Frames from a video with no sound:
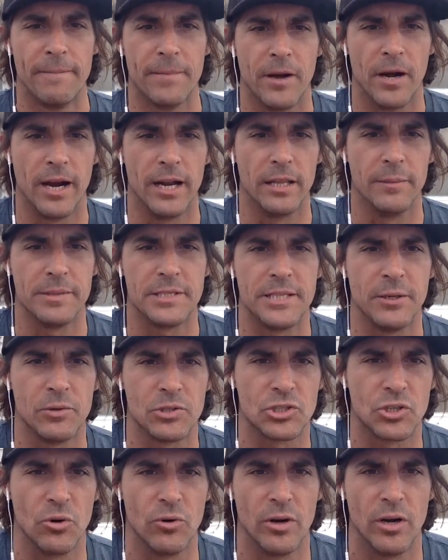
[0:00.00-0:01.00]
All right, let me see
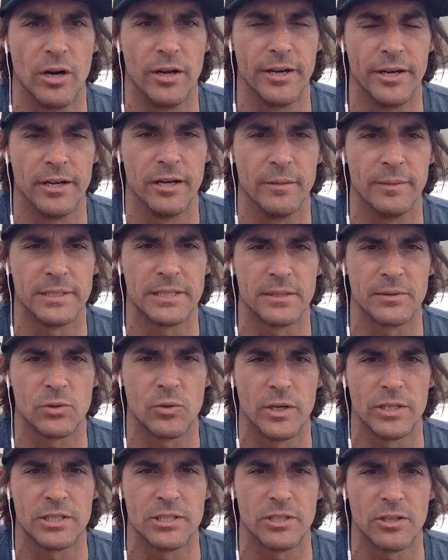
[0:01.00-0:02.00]
what's going on here. Let me see some
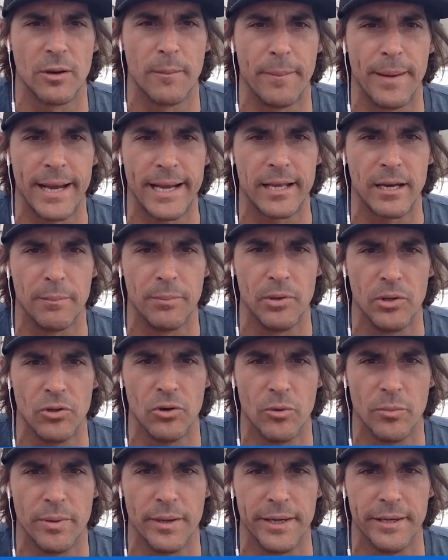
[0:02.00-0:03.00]
questions. I'm going to back it up a
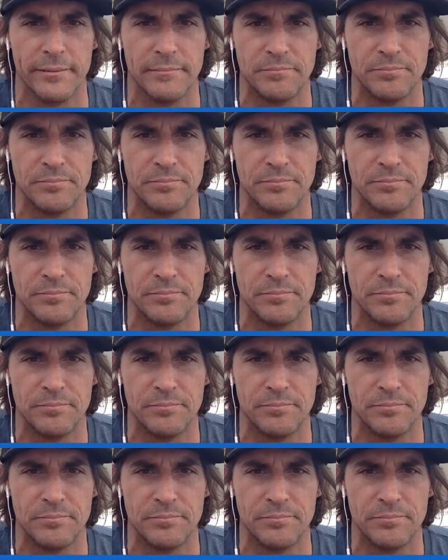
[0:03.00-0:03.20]
little bit.